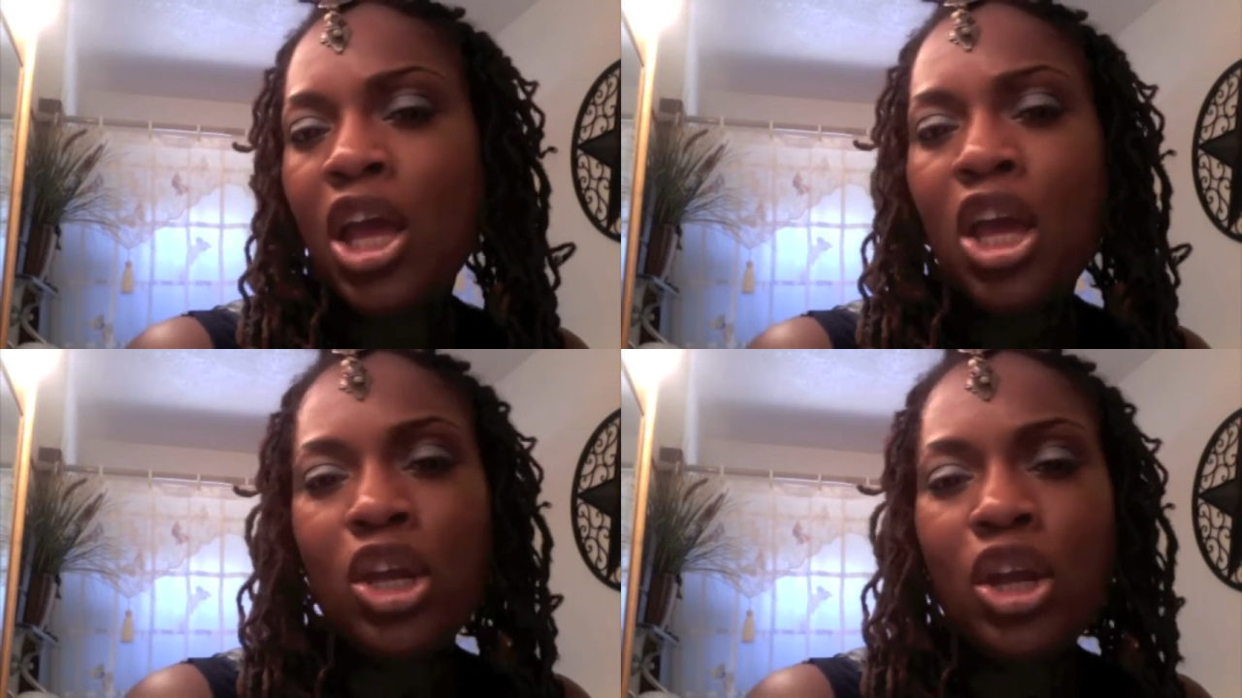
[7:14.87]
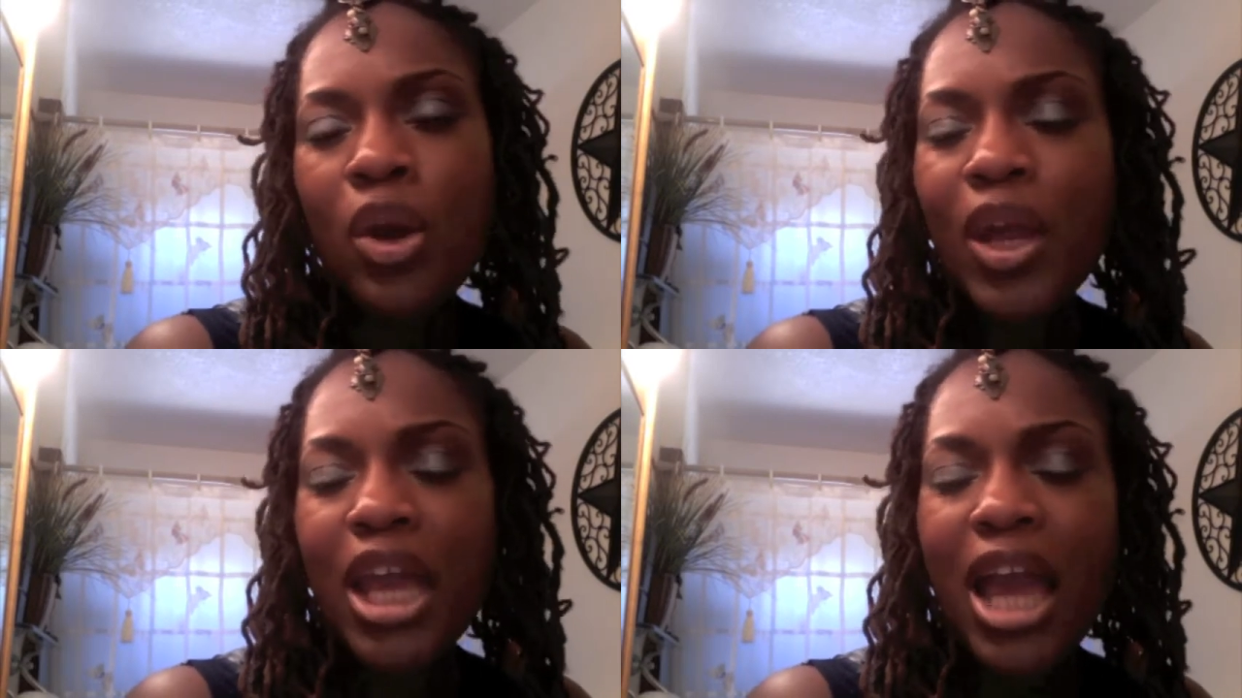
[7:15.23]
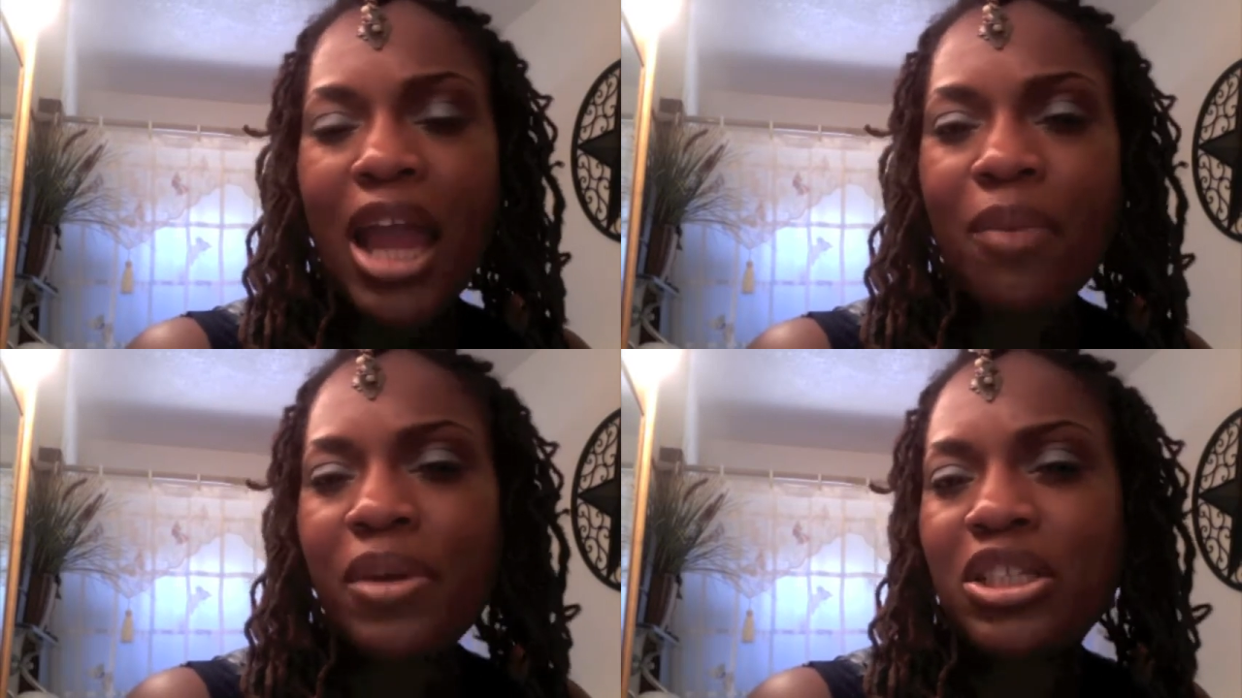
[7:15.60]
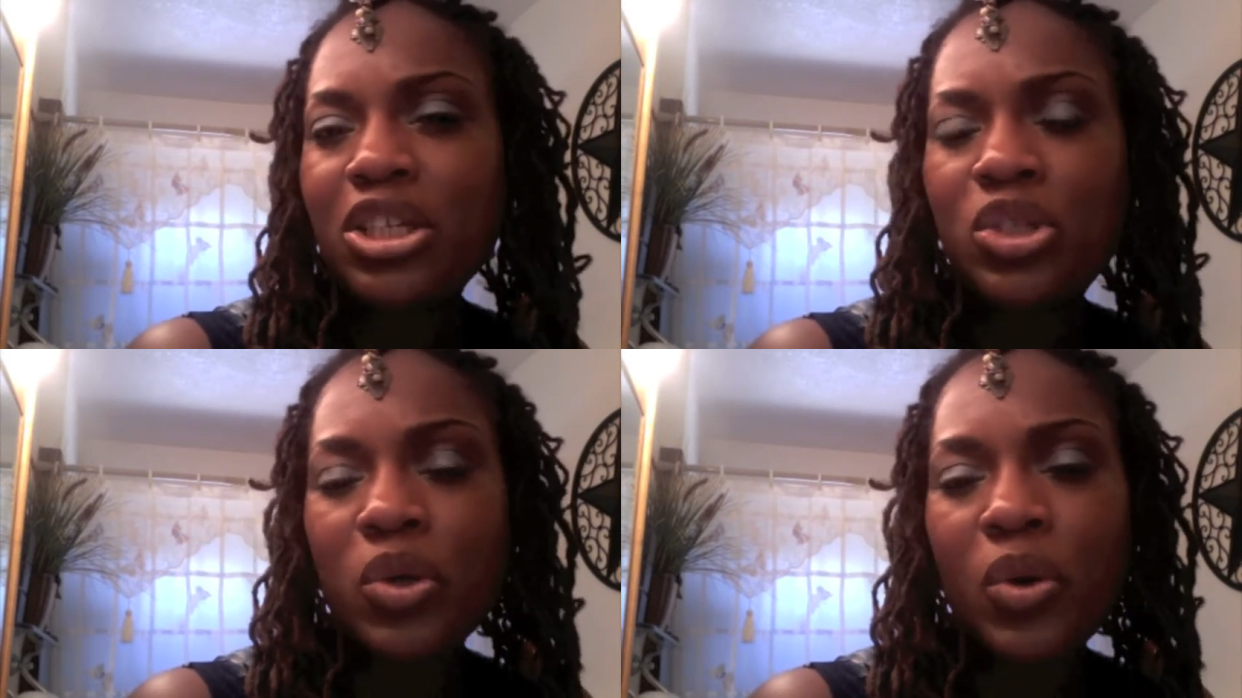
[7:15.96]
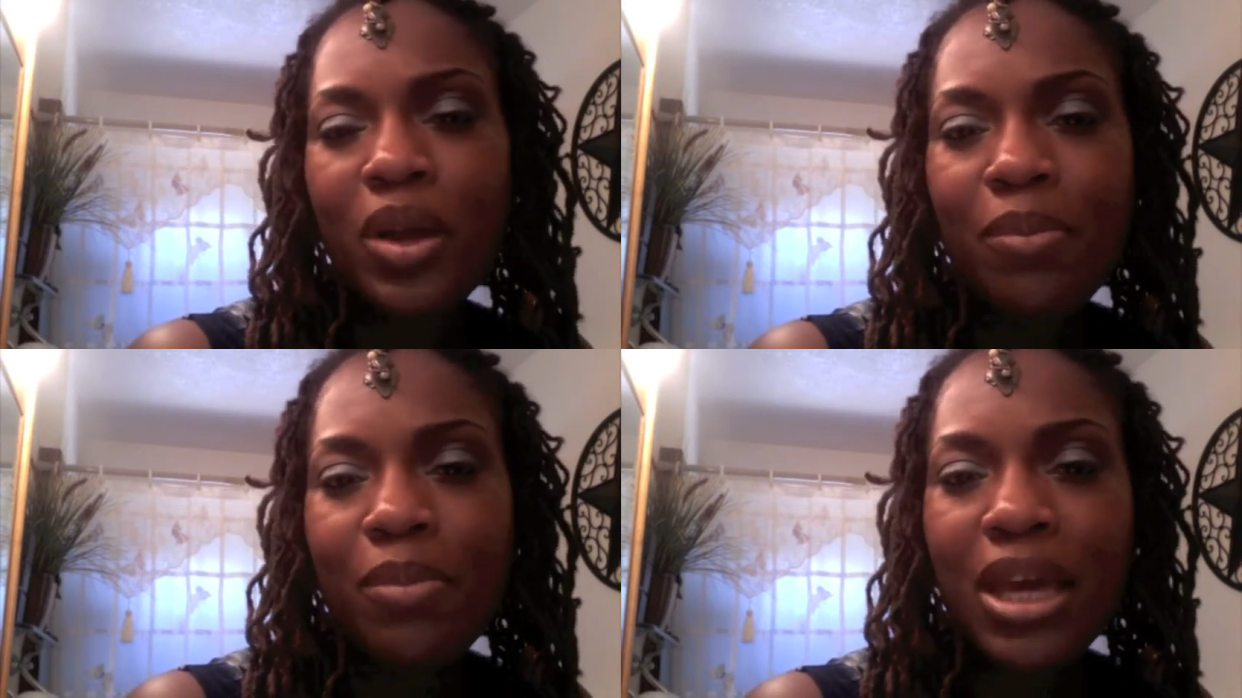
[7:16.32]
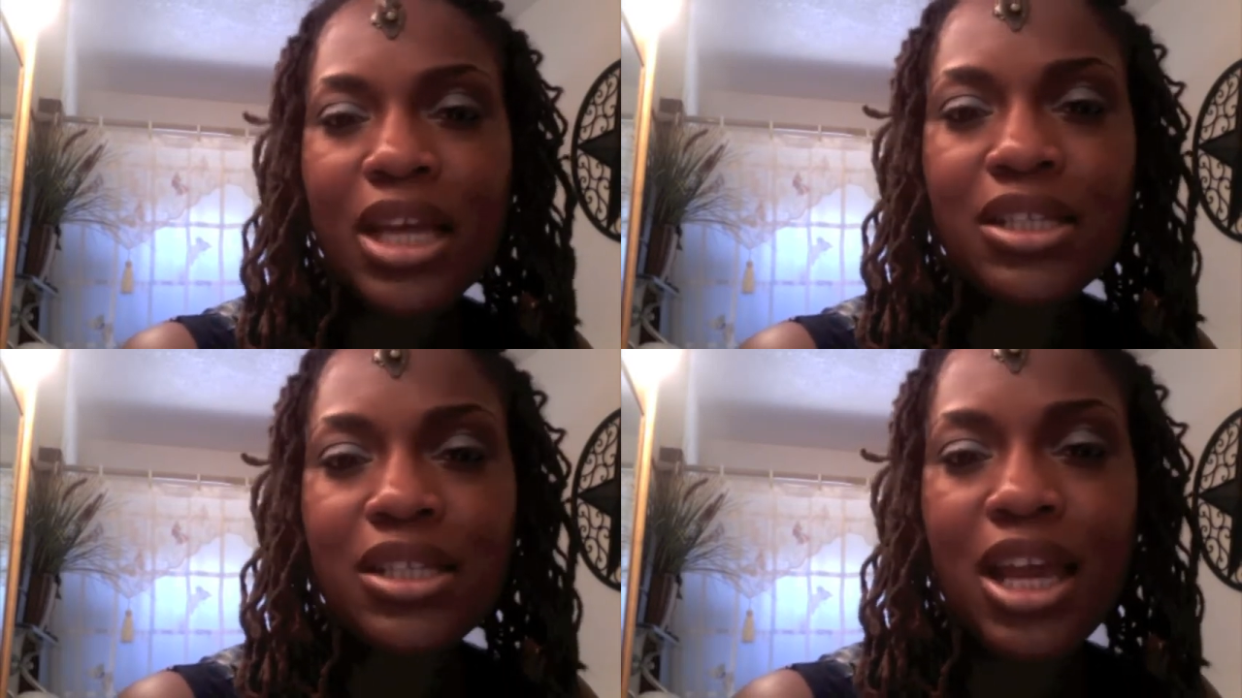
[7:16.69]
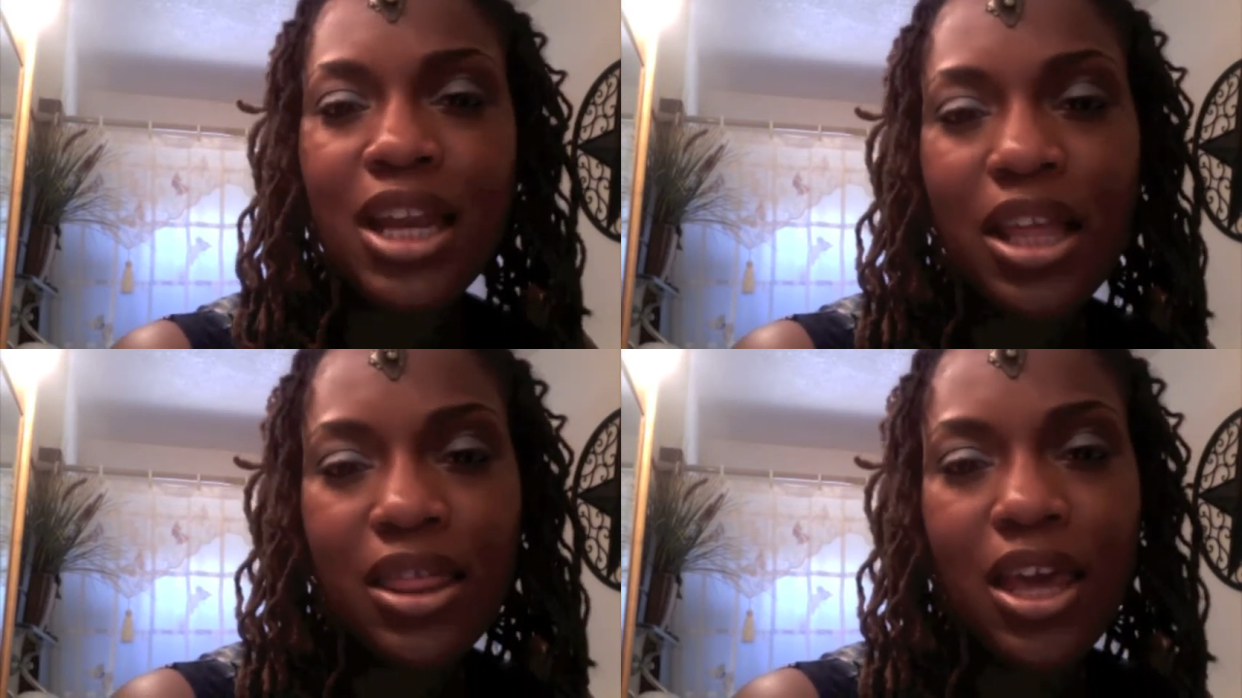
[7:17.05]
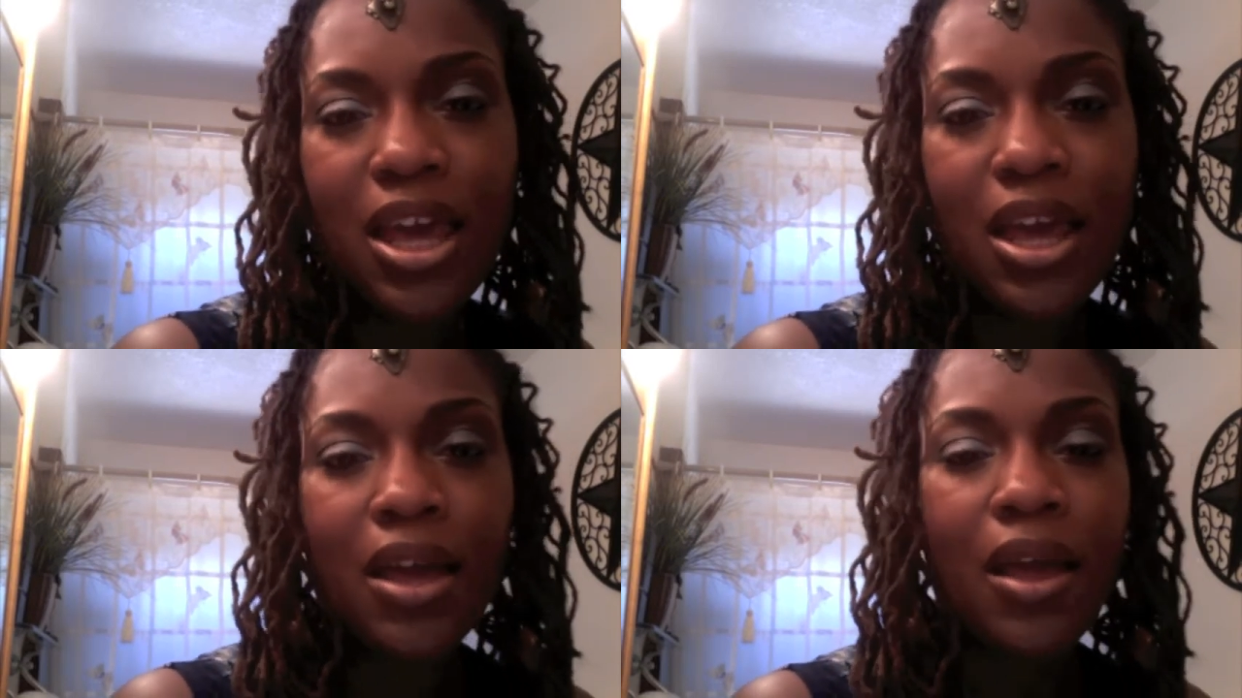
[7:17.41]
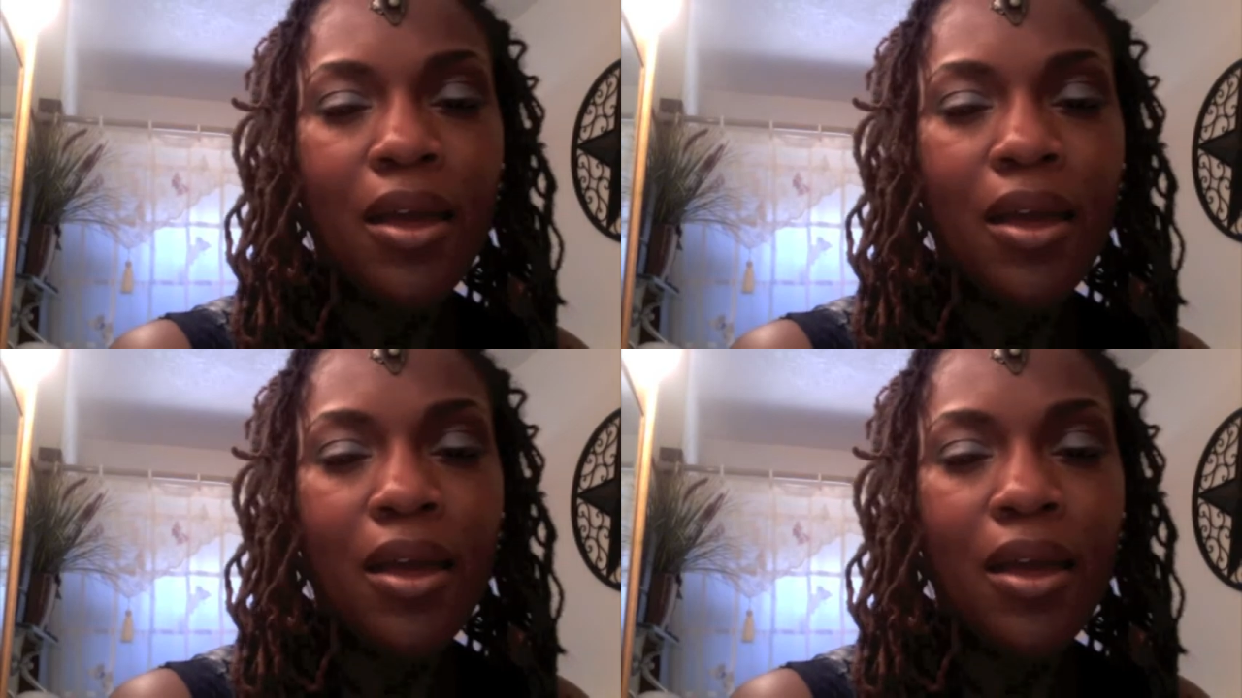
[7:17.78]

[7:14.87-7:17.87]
you know, any kind of piece of jewelry, beads, anything,